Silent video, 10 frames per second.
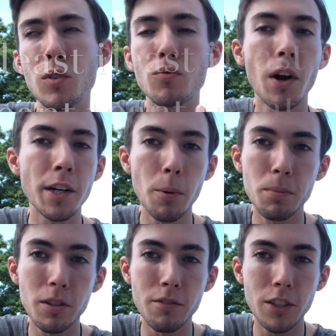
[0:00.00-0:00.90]

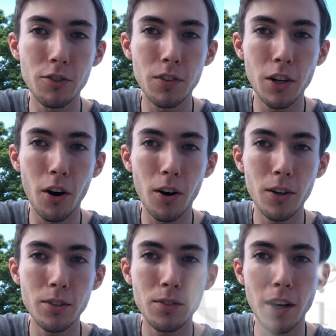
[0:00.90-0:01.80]
write-ups of each of the
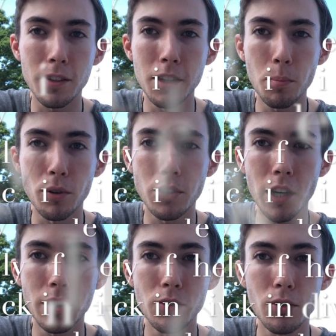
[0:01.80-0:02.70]
cards as they
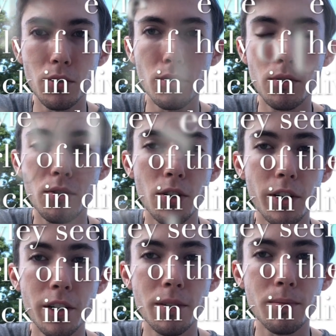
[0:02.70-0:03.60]
pertain to
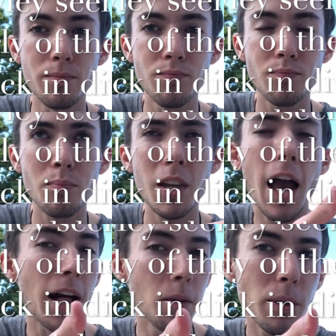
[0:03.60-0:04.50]
certain
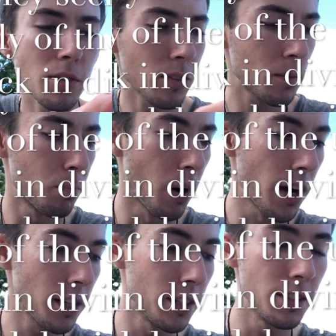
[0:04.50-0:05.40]
elements,
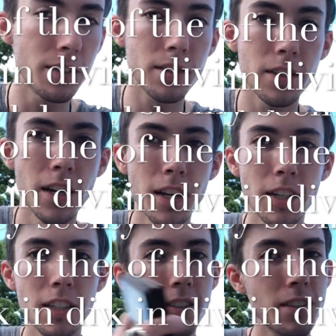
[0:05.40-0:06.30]
but
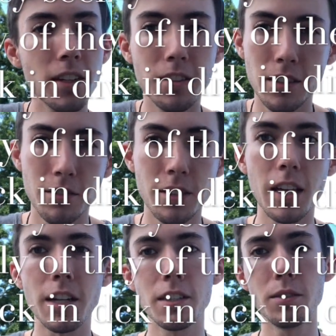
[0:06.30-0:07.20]
he states even
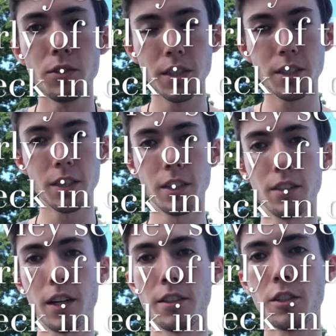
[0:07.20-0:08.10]
that he really didn't
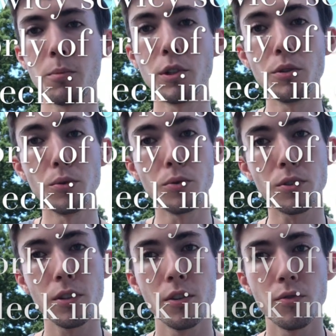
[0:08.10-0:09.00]
intend it to be
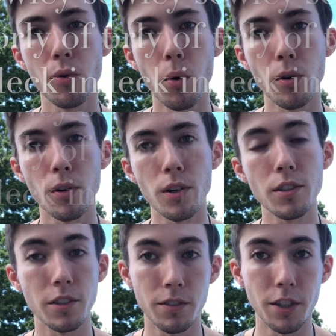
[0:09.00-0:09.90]
used for
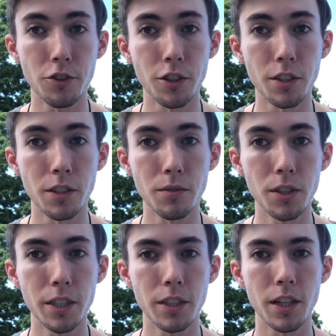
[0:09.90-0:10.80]
divination. He
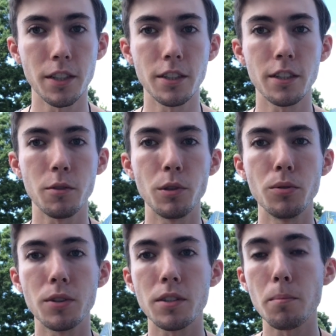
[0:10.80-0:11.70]
really intended it to be
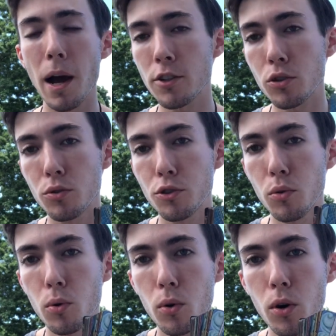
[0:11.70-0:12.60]
used as a magical
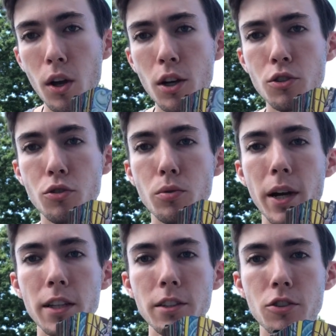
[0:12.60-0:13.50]
tool to
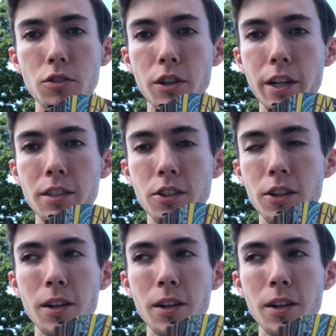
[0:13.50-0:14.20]
illustrate